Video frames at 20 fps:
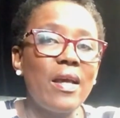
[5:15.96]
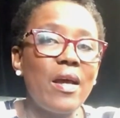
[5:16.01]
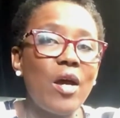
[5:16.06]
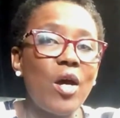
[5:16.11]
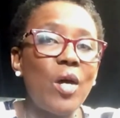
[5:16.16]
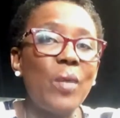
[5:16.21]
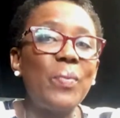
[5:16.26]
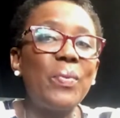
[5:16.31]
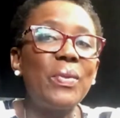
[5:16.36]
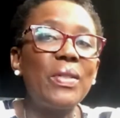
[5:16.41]

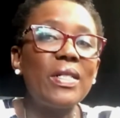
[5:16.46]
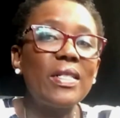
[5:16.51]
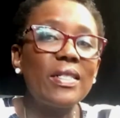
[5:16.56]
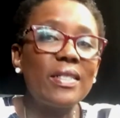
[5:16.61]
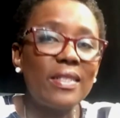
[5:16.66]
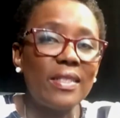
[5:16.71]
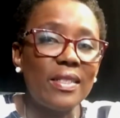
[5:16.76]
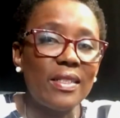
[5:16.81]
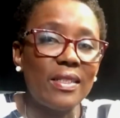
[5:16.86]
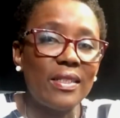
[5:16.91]
A
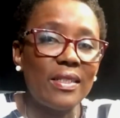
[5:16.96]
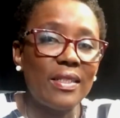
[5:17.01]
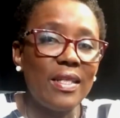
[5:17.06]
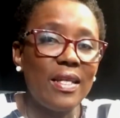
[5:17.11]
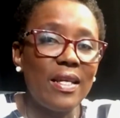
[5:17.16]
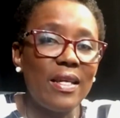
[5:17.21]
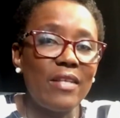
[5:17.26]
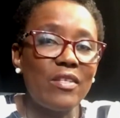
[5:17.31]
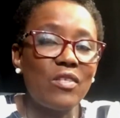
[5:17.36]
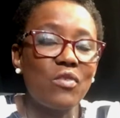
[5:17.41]
person
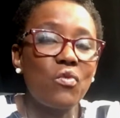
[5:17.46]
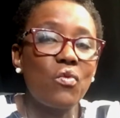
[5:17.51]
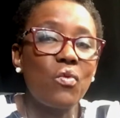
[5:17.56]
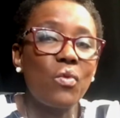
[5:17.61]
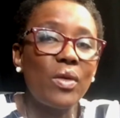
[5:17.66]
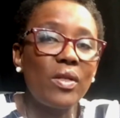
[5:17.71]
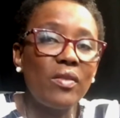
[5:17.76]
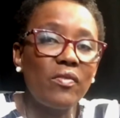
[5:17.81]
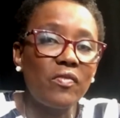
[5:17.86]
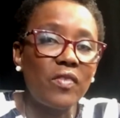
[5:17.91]
is
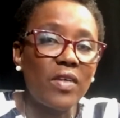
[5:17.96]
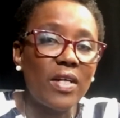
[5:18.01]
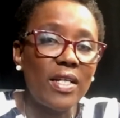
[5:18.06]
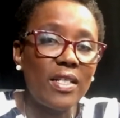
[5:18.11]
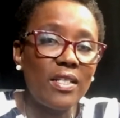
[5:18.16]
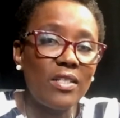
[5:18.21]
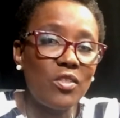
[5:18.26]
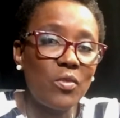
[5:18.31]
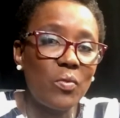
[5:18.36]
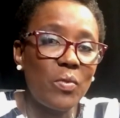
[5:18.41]
qualified
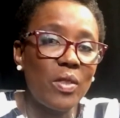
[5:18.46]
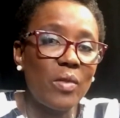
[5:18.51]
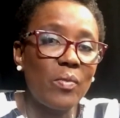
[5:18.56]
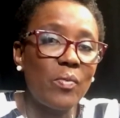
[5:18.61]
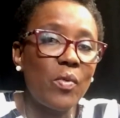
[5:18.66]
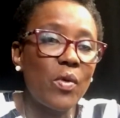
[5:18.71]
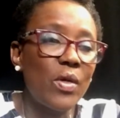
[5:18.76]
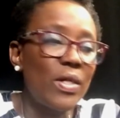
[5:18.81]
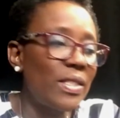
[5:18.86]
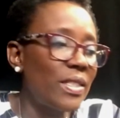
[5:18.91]
to be
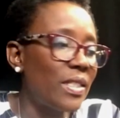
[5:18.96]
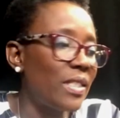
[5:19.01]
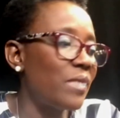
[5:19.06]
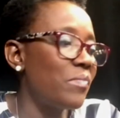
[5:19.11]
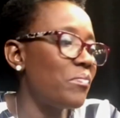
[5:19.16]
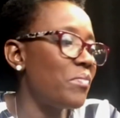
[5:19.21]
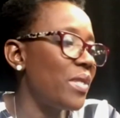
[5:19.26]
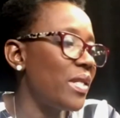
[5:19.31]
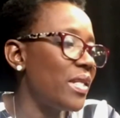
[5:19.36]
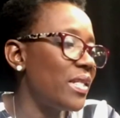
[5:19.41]
appointed a
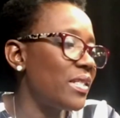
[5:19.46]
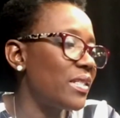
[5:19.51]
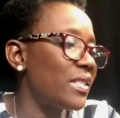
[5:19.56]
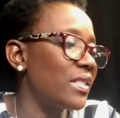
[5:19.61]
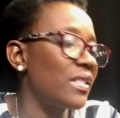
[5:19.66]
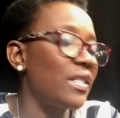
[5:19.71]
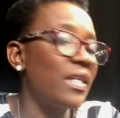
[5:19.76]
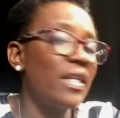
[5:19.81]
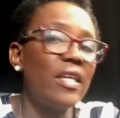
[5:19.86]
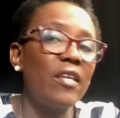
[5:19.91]

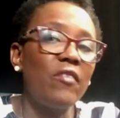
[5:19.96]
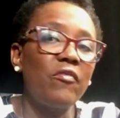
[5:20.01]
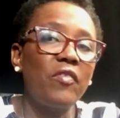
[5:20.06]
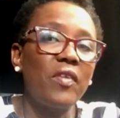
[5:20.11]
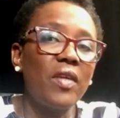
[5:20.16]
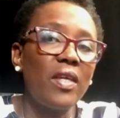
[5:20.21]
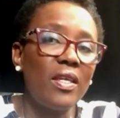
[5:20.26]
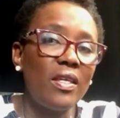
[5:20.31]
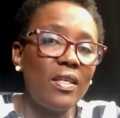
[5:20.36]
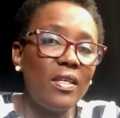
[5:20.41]
minister if
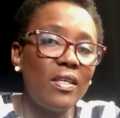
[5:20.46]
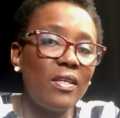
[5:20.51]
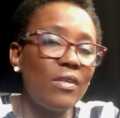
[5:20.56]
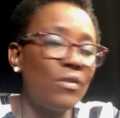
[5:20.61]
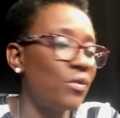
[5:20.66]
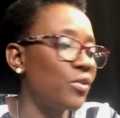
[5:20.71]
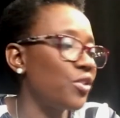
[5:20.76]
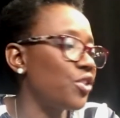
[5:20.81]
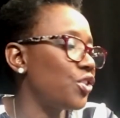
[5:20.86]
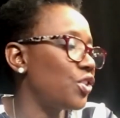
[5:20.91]
he
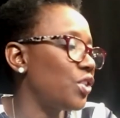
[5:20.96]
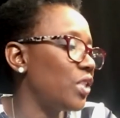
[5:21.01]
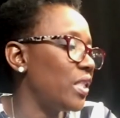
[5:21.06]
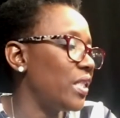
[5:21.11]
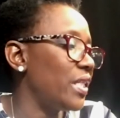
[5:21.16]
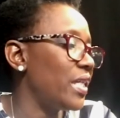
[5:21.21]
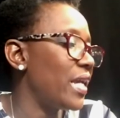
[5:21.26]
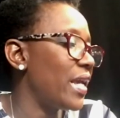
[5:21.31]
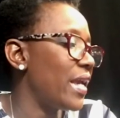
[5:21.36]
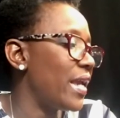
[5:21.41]
or
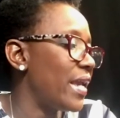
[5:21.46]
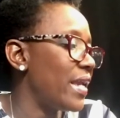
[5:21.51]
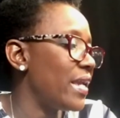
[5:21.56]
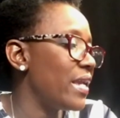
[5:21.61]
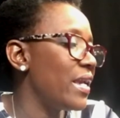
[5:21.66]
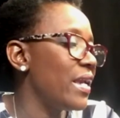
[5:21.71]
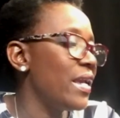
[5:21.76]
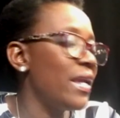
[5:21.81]
she A.